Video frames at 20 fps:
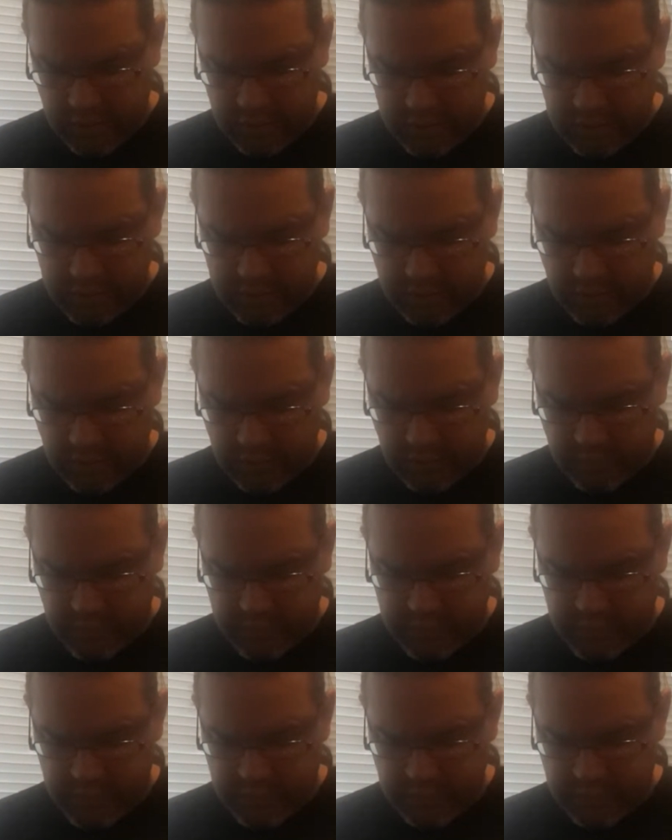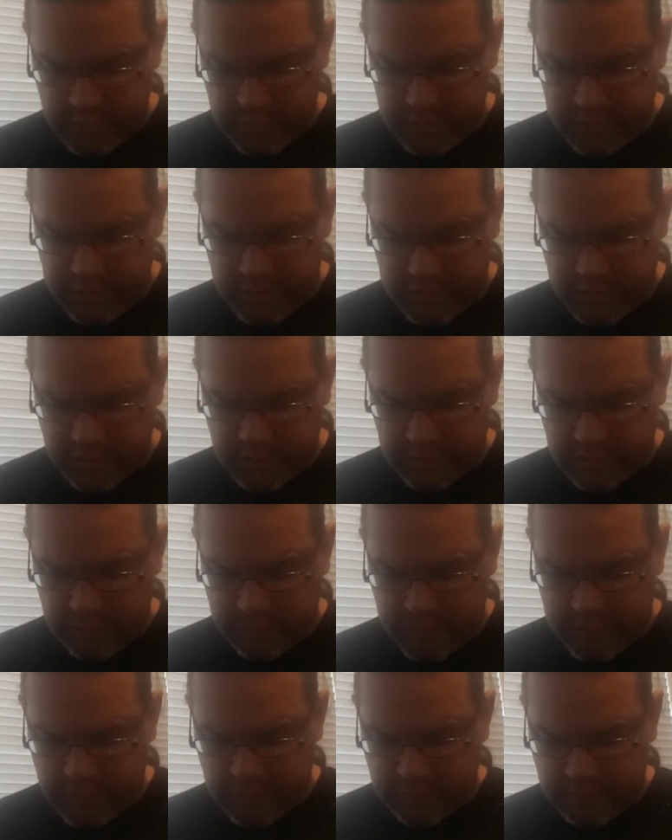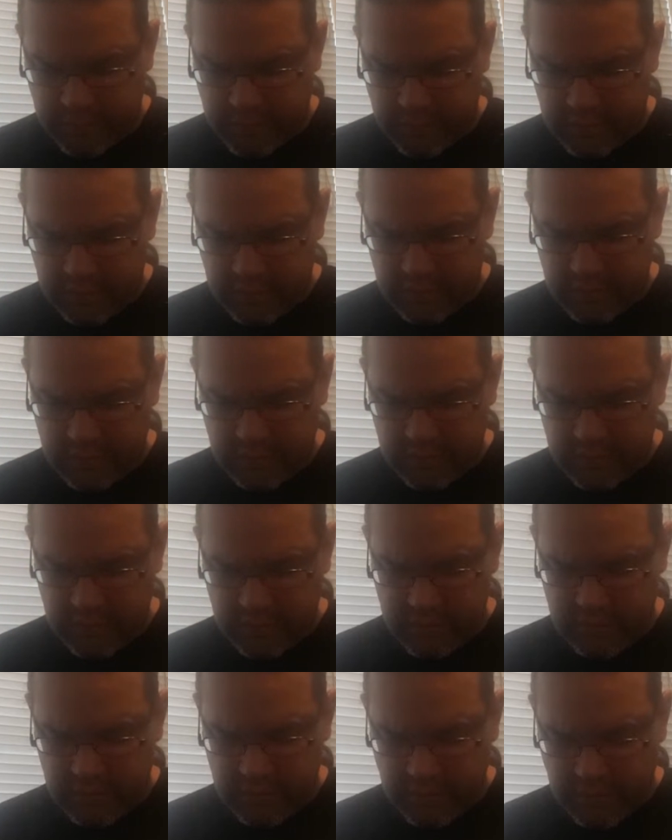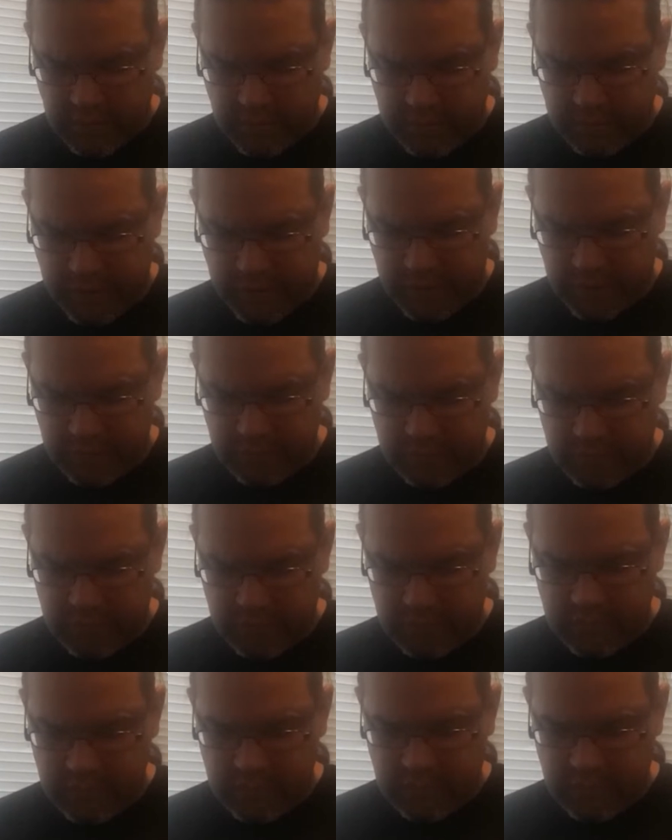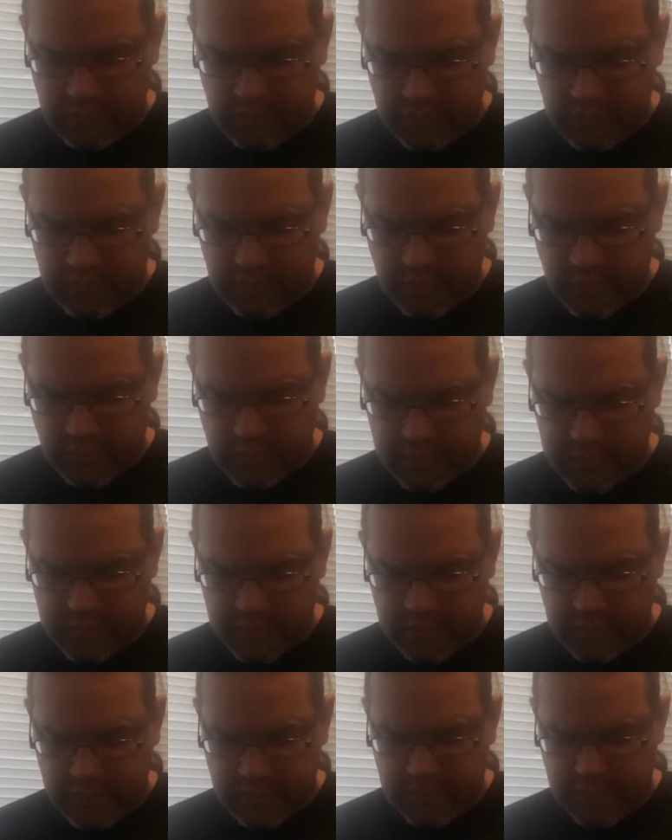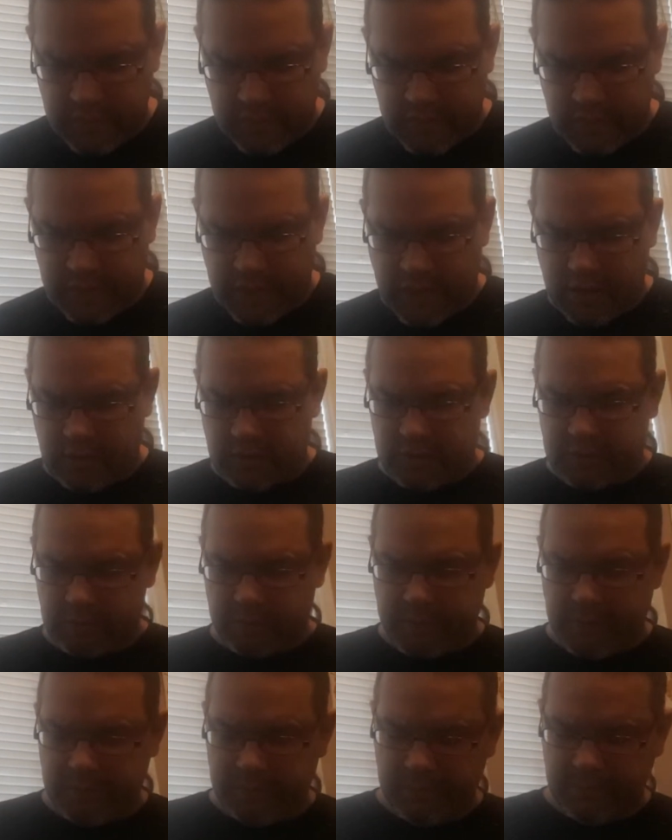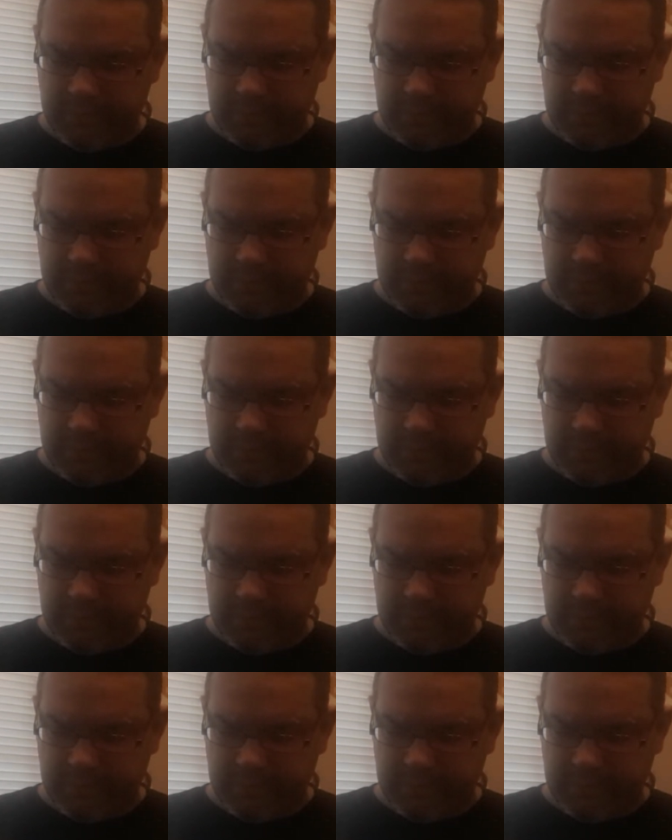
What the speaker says: So what you do is you take a little bit of the paint, of course, thin down a little bit.